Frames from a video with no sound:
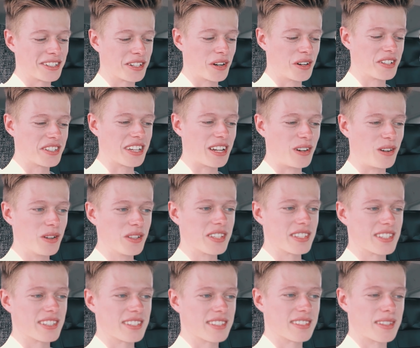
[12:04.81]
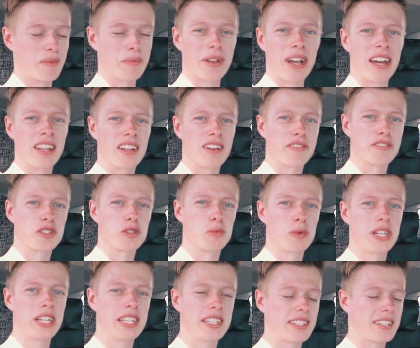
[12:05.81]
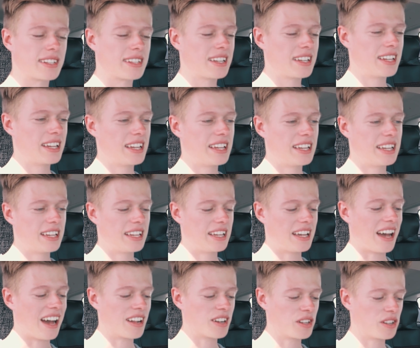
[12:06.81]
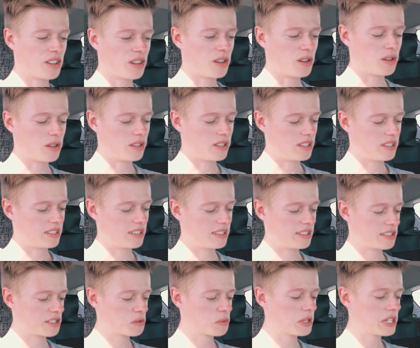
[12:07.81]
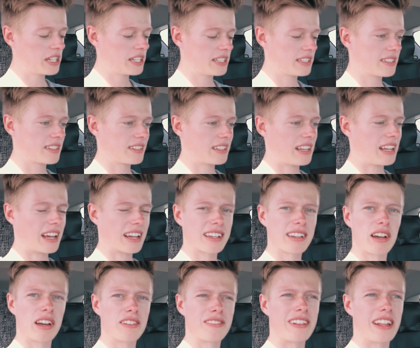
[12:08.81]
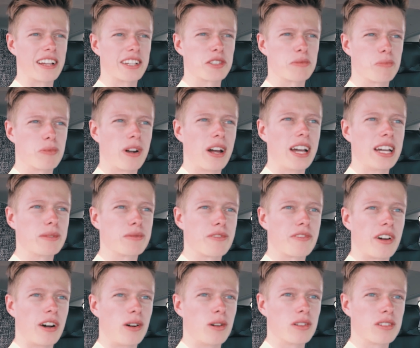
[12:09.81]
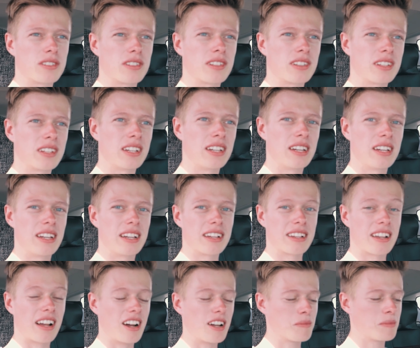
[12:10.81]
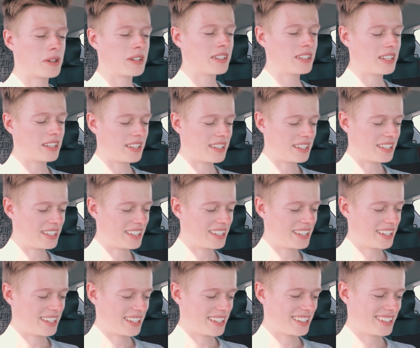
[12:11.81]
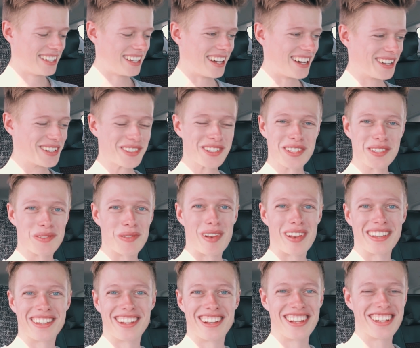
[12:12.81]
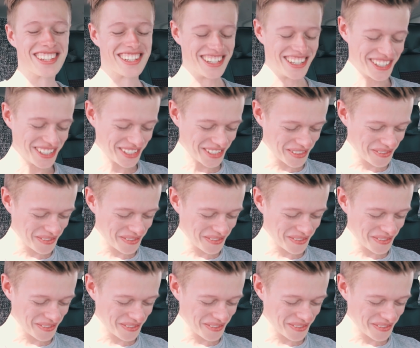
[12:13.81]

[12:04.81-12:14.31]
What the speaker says: Turns out this is some kind of sweet, I don't know, sweet, like kind of like Sprite without carbon. Yeah, it's really delicious.